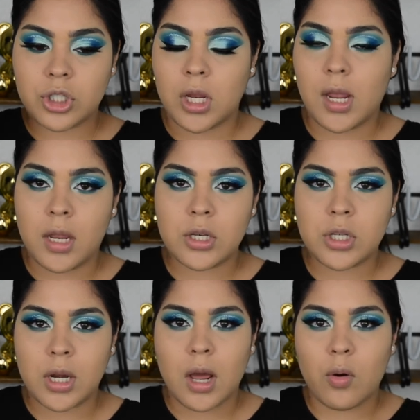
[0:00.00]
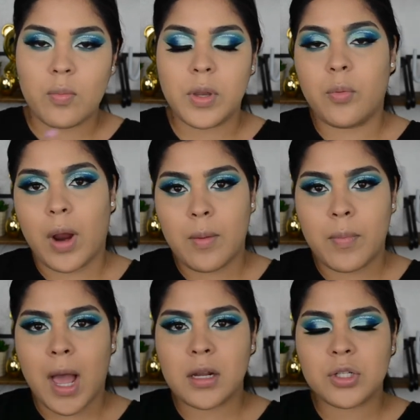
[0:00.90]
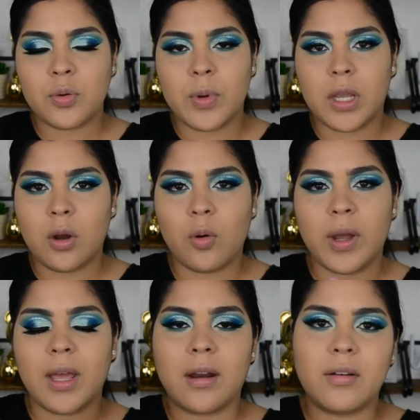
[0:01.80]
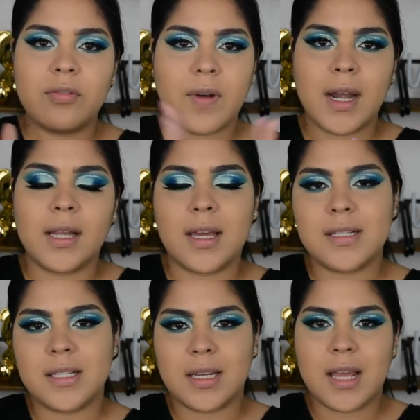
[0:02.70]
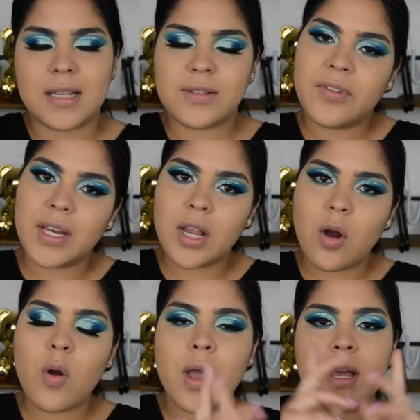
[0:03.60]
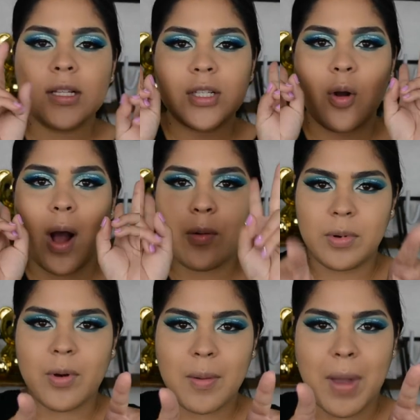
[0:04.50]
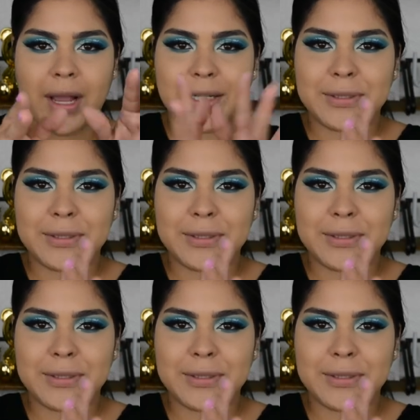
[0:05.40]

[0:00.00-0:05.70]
change, and I will be right back so we can go ahead and finalize today's video. So I'll be right back.